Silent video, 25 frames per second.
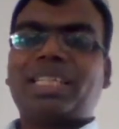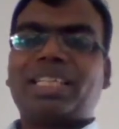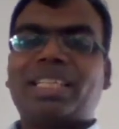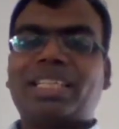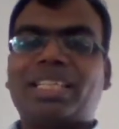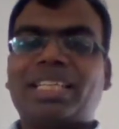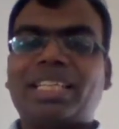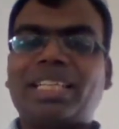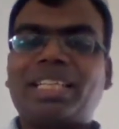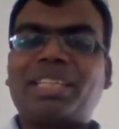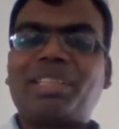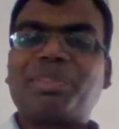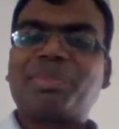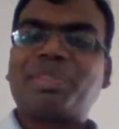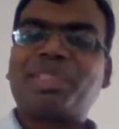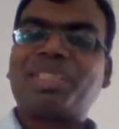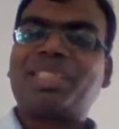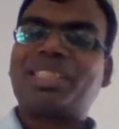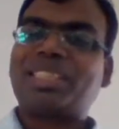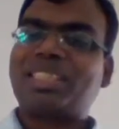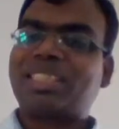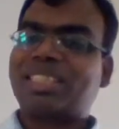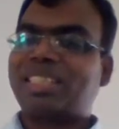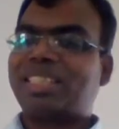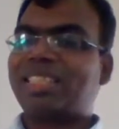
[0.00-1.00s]
material,
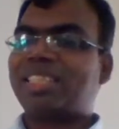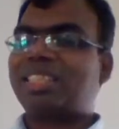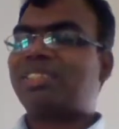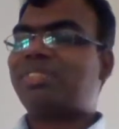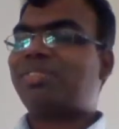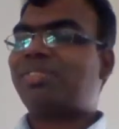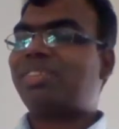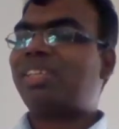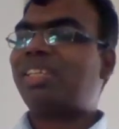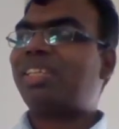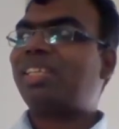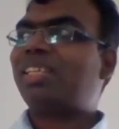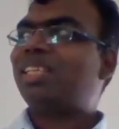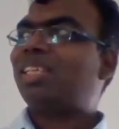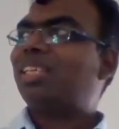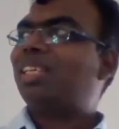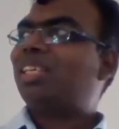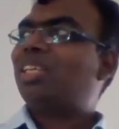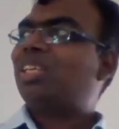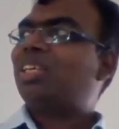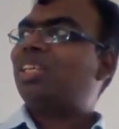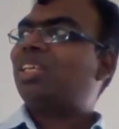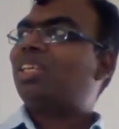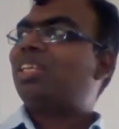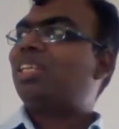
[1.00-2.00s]
diatomous earth fill,
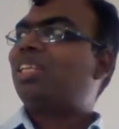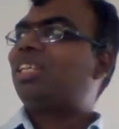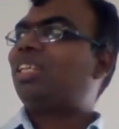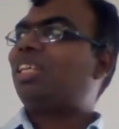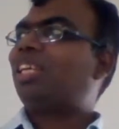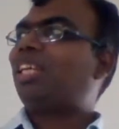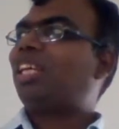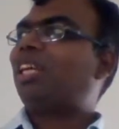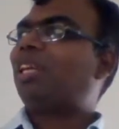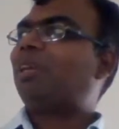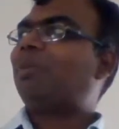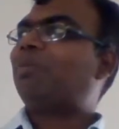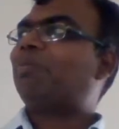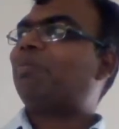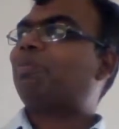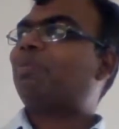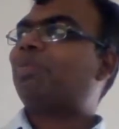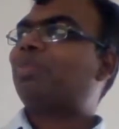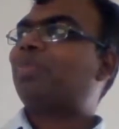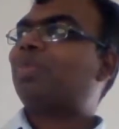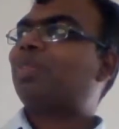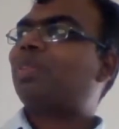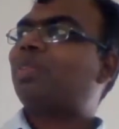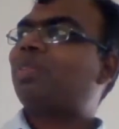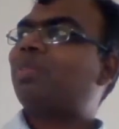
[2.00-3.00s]
the
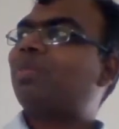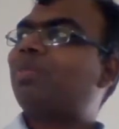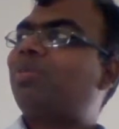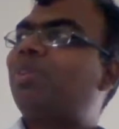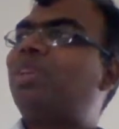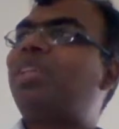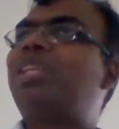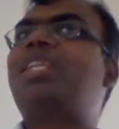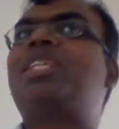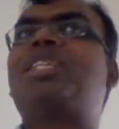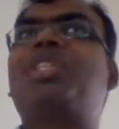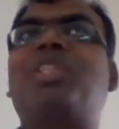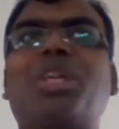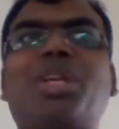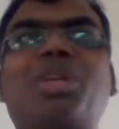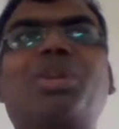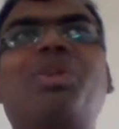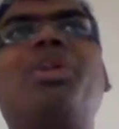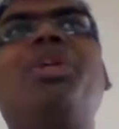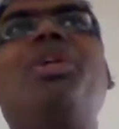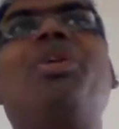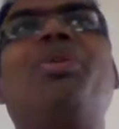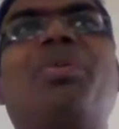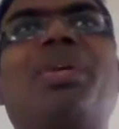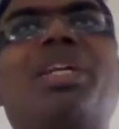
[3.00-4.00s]
filter is
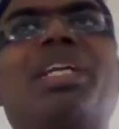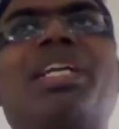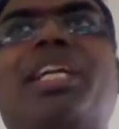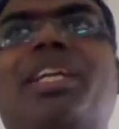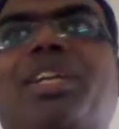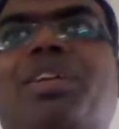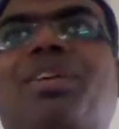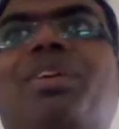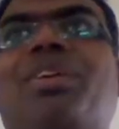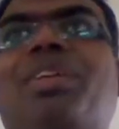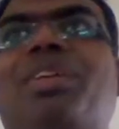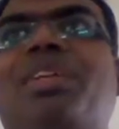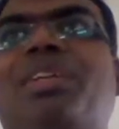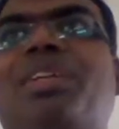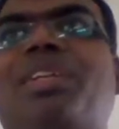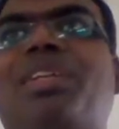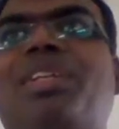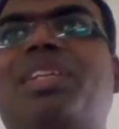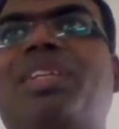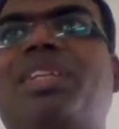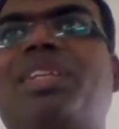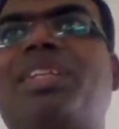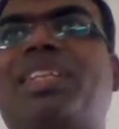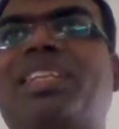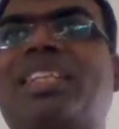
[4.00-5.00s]
not going to work at
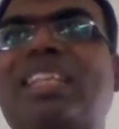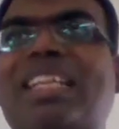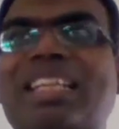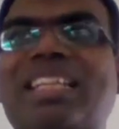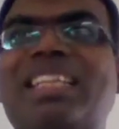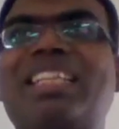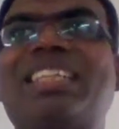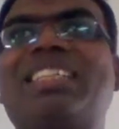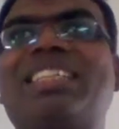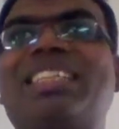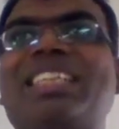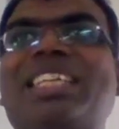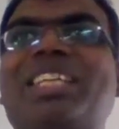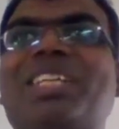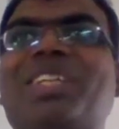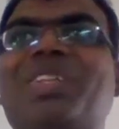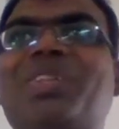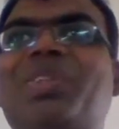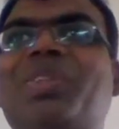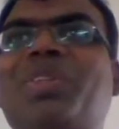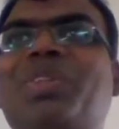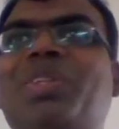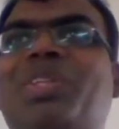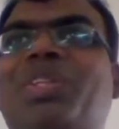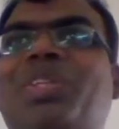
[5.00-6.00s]
all. Nothing is there
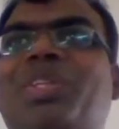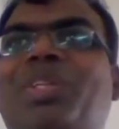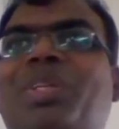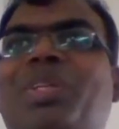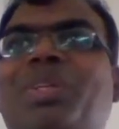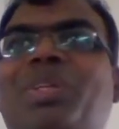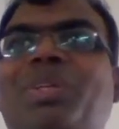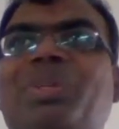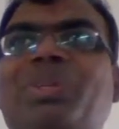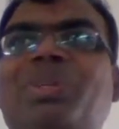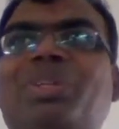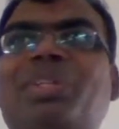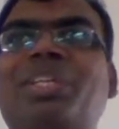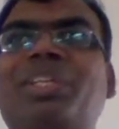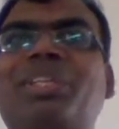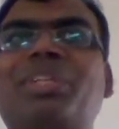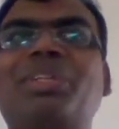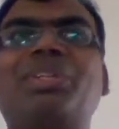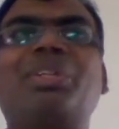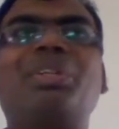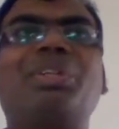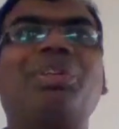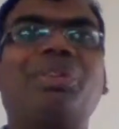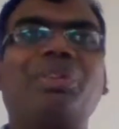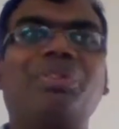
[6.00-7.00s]
to do
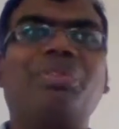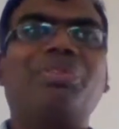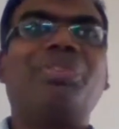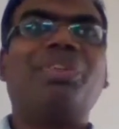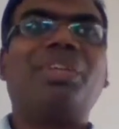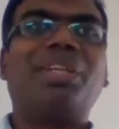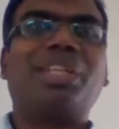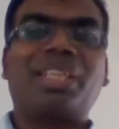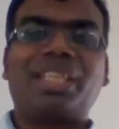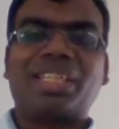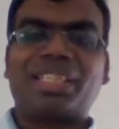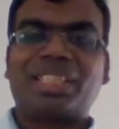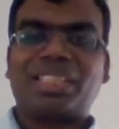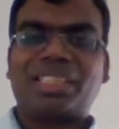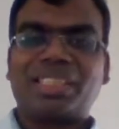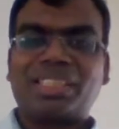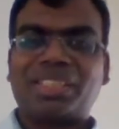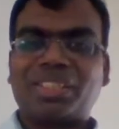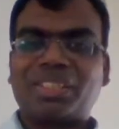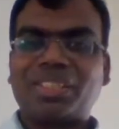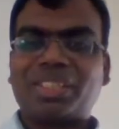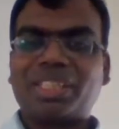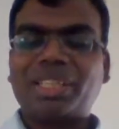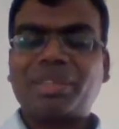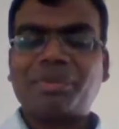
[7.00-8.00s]
the
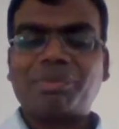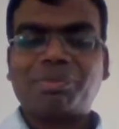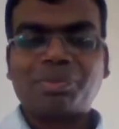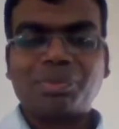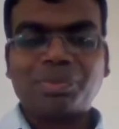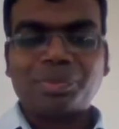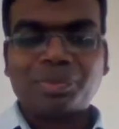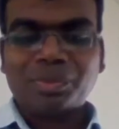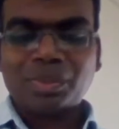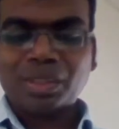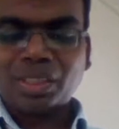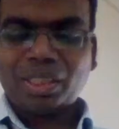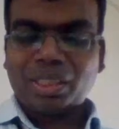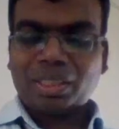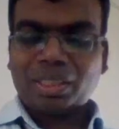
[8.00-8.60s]
filtration. Okay.